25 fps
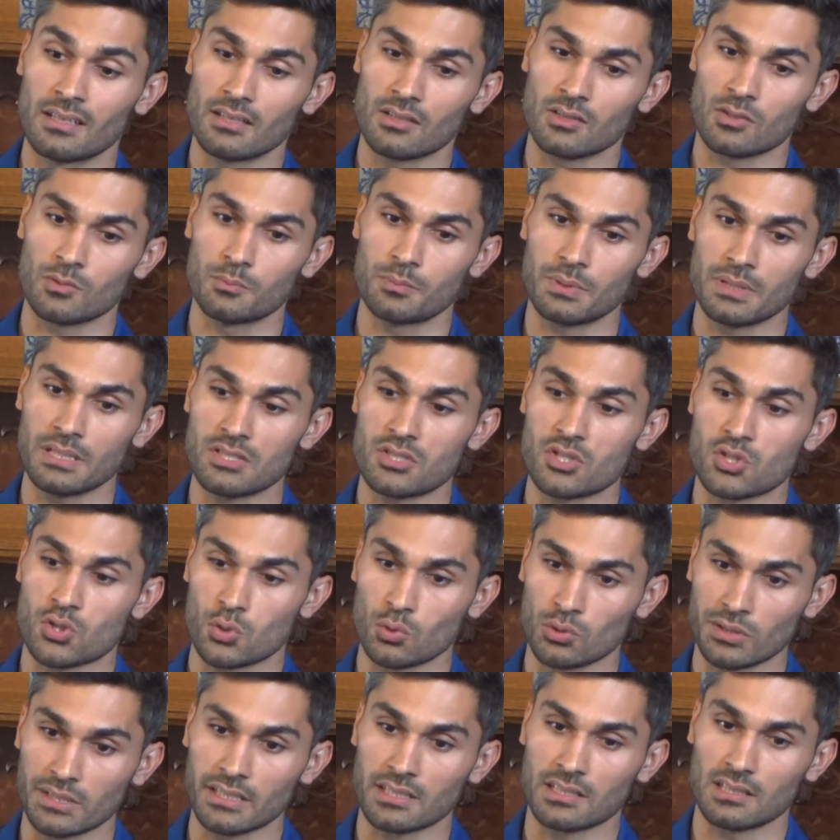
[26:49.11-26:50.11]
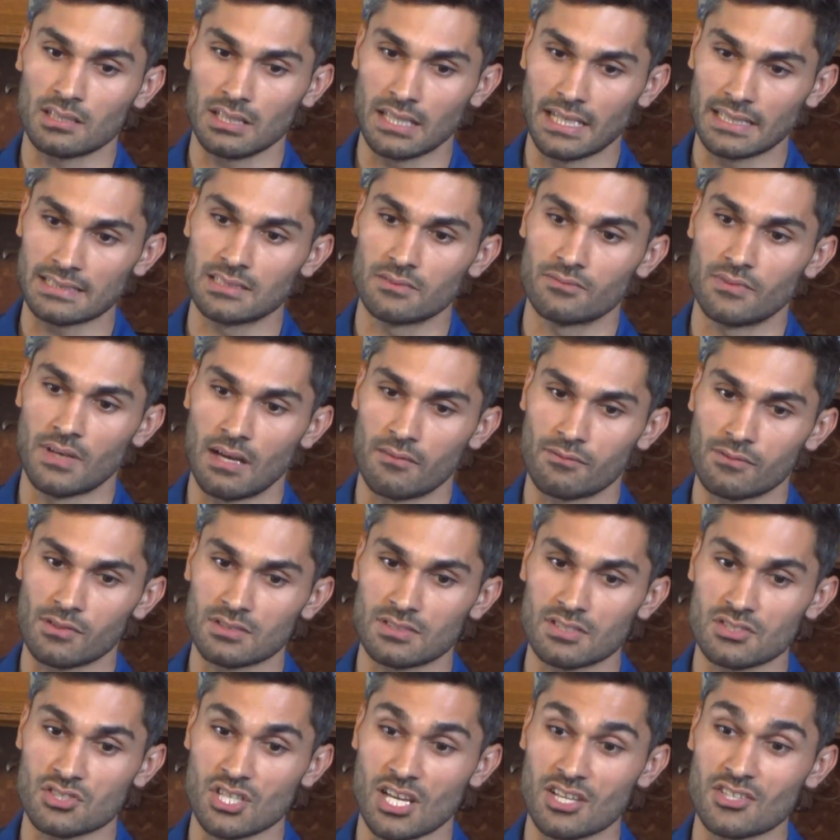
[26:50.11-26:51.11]
It'll be truly a collective
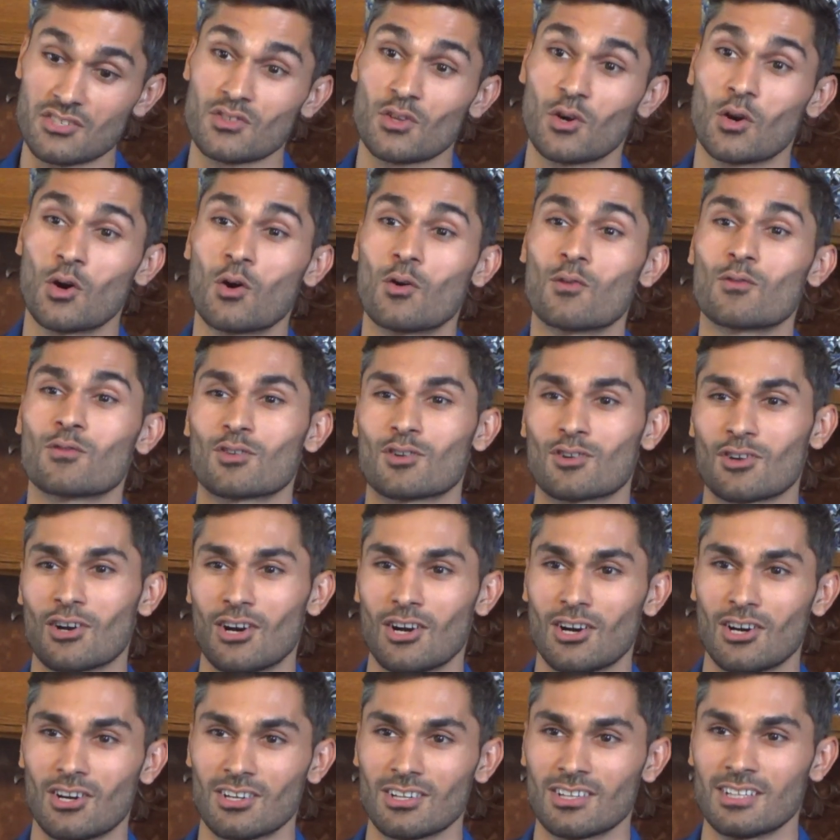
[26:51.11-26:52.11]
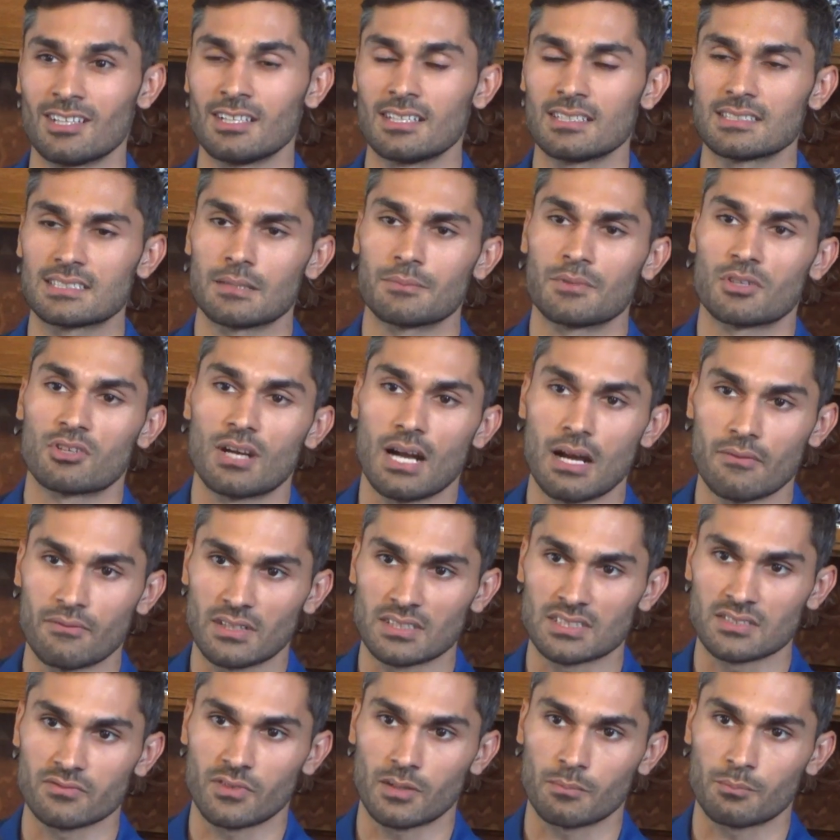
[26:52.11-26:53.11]
effort to change the overall
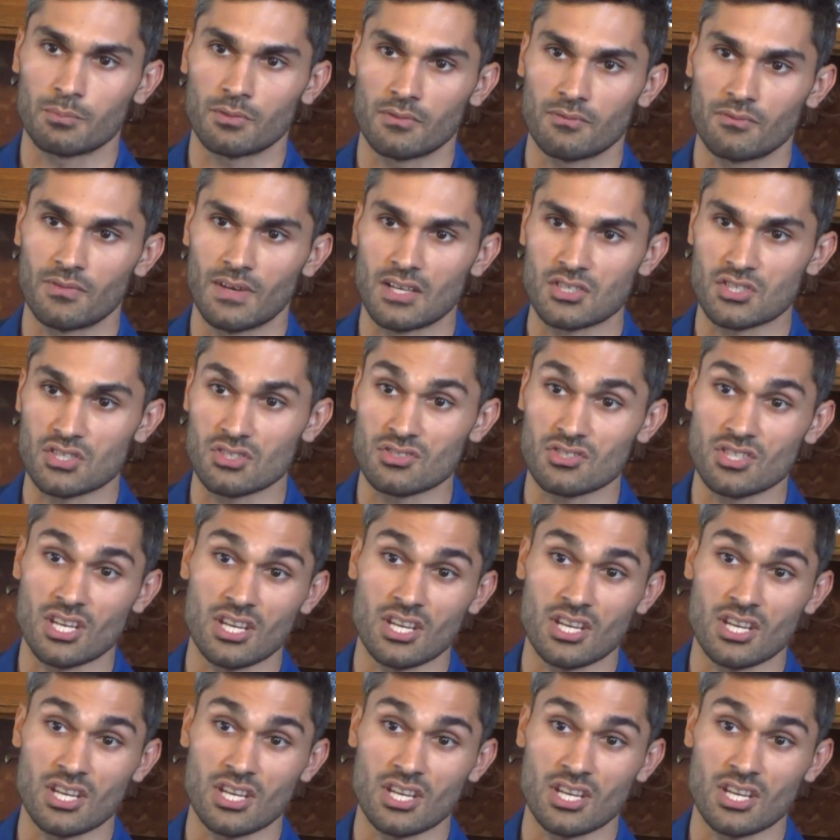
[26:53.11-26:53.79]
demographics of our profession,